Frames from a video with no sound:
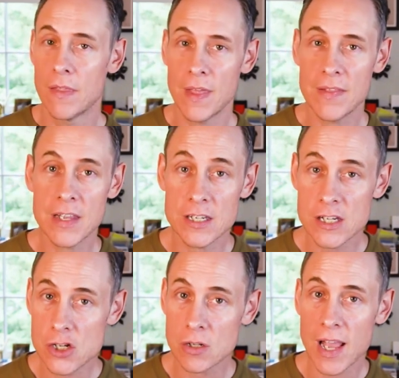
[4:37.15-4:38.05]
Then the
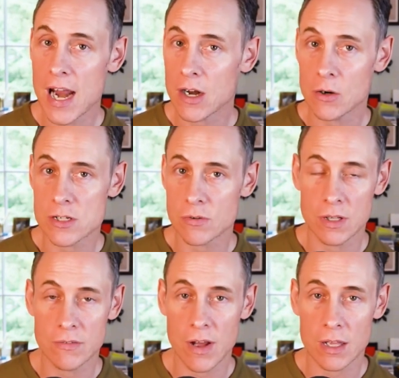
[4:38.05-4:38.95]
additional categories are
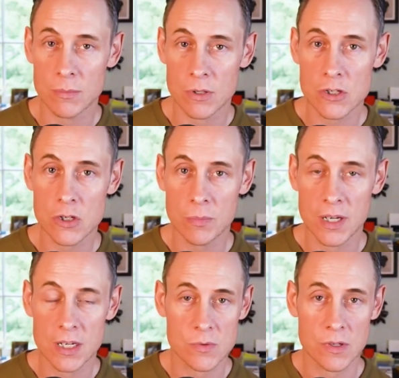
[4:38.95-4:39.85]
really valuable too,
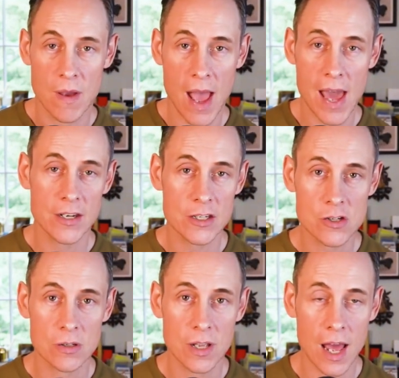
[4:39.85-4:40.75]
because when you add
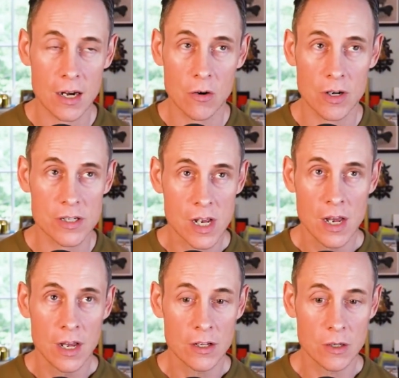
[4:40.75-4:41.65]
additional categories,
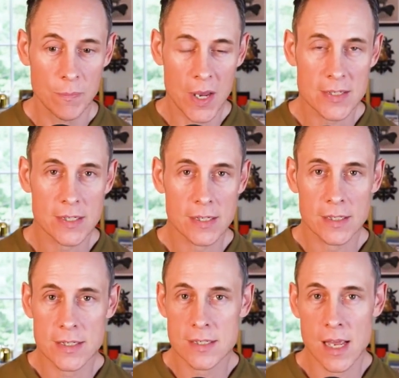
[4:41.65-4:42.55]
you're
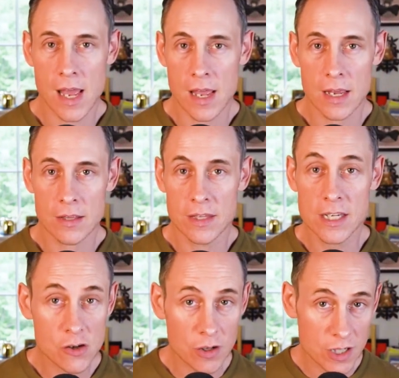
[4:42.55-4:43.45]
basically saying
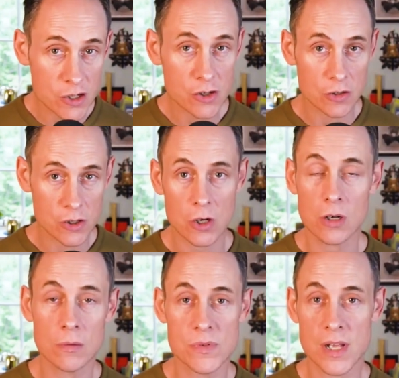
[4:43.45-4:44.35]
these are additional
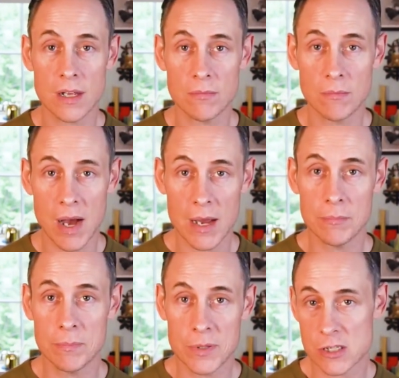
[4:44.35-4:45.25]
terms that my
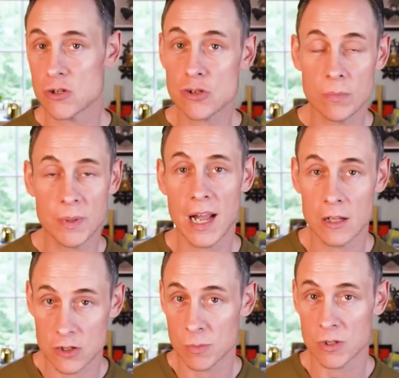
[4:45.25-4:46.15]
business should be
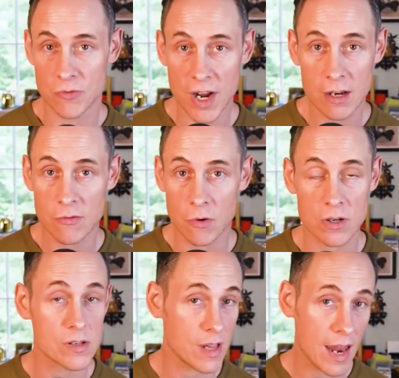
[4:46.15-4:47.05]
eligible to rank
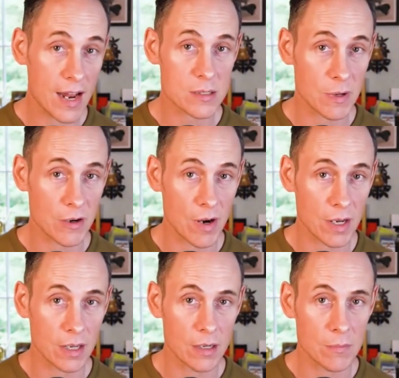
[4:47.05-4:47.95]
for. So that has a big
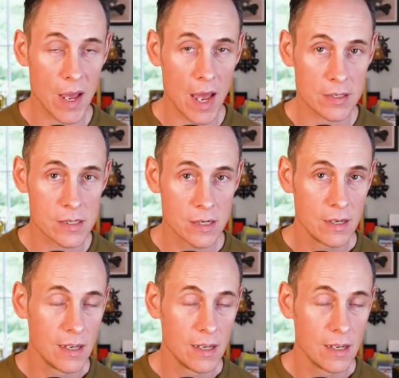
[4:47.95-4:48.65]
ranking impact.